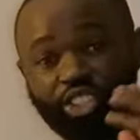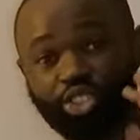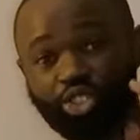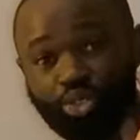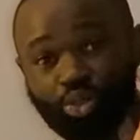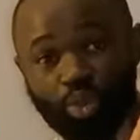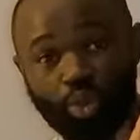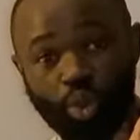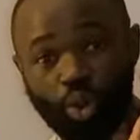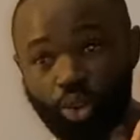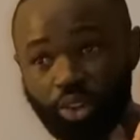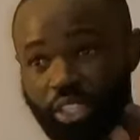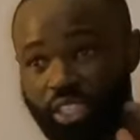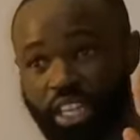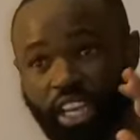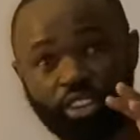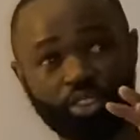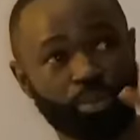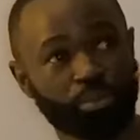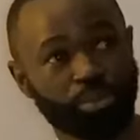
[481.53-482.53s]
it's too cold.
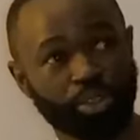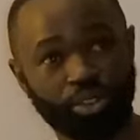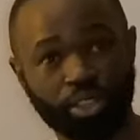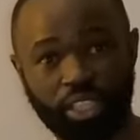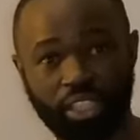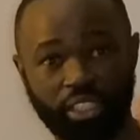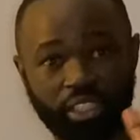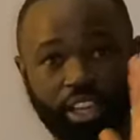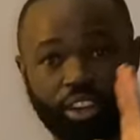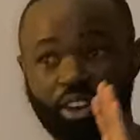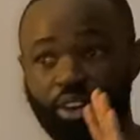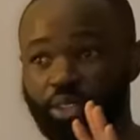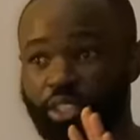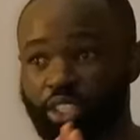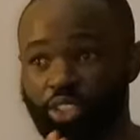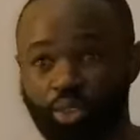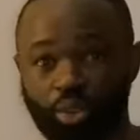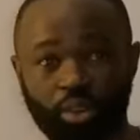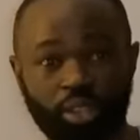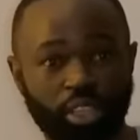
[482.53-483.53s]
There are no buildings around.
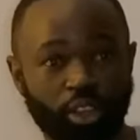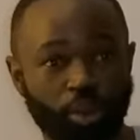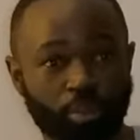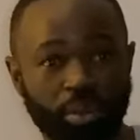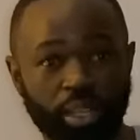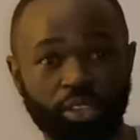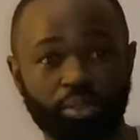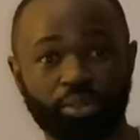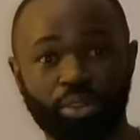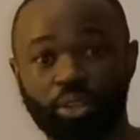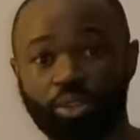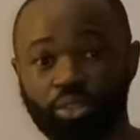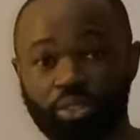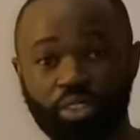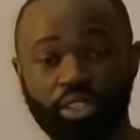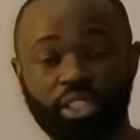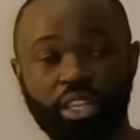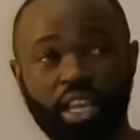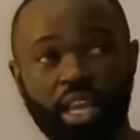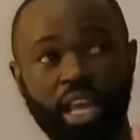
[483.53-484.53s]
It's only open
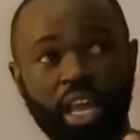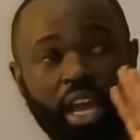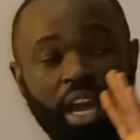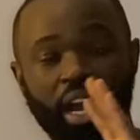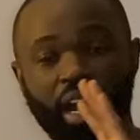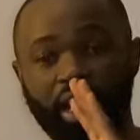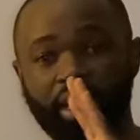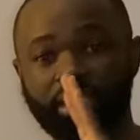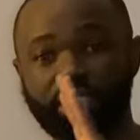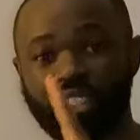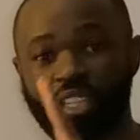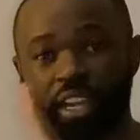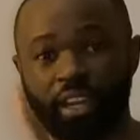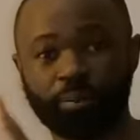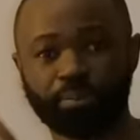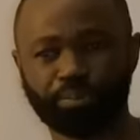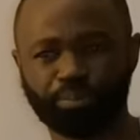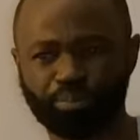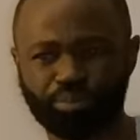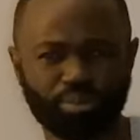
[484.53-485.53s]
fields and
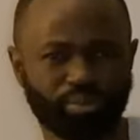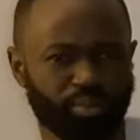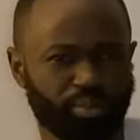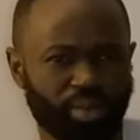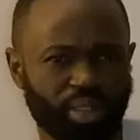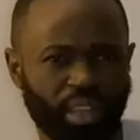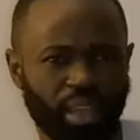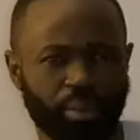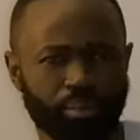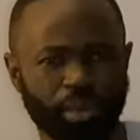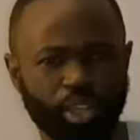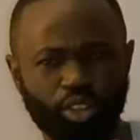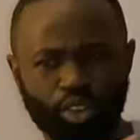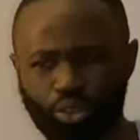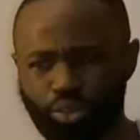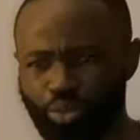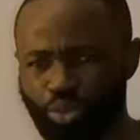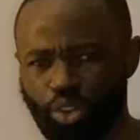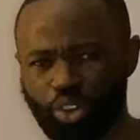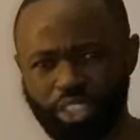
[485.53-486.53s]
a bit
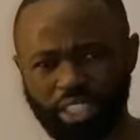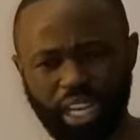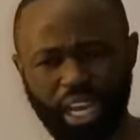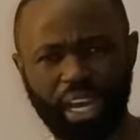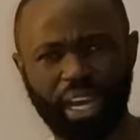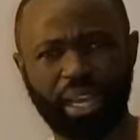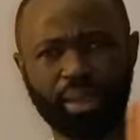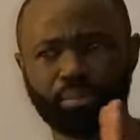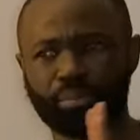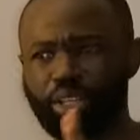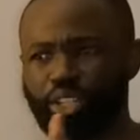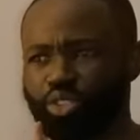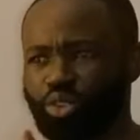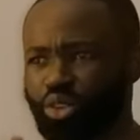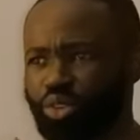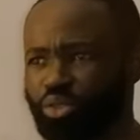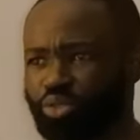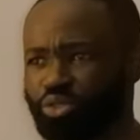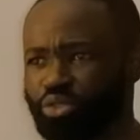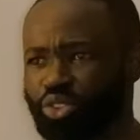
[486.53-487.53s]
of water, a bit
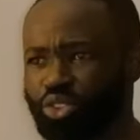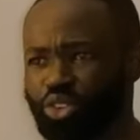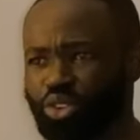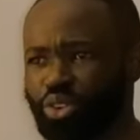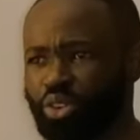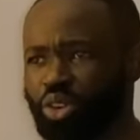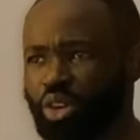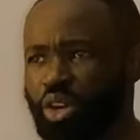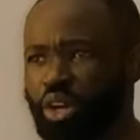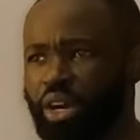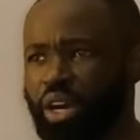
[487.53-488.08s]
of, you know,